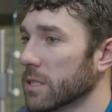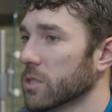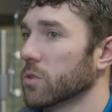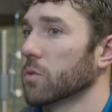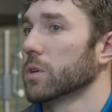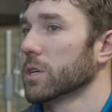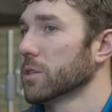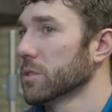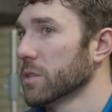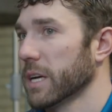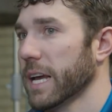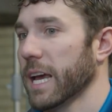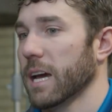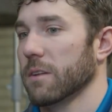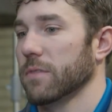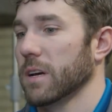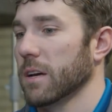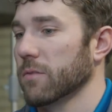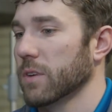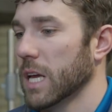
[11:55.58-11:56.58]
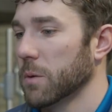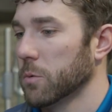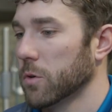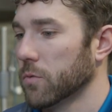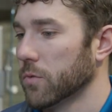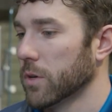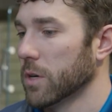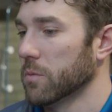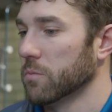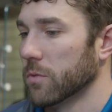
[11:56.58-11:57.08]
so we're using a Cat 5 cable
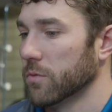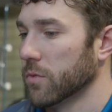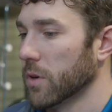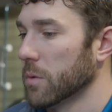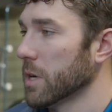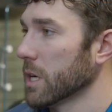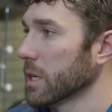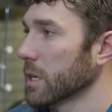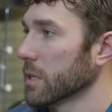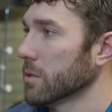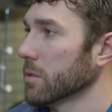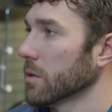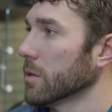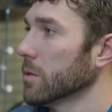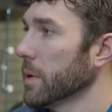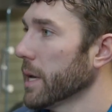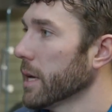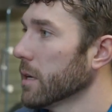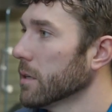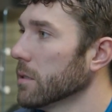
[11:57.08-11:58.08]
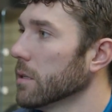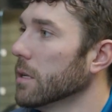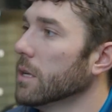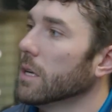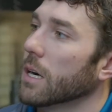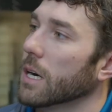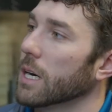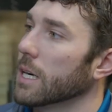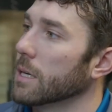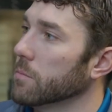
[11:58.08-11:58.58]
from our control panel
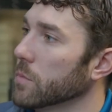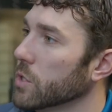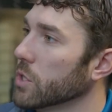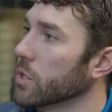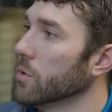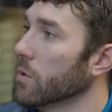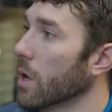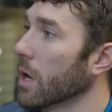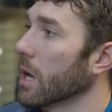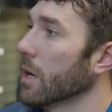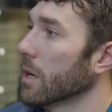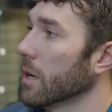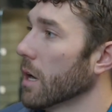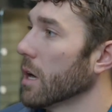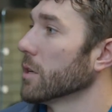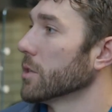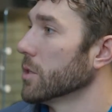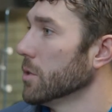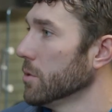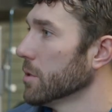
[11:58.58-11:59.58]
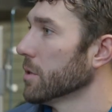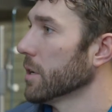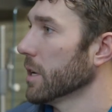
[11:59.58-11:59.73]
to our user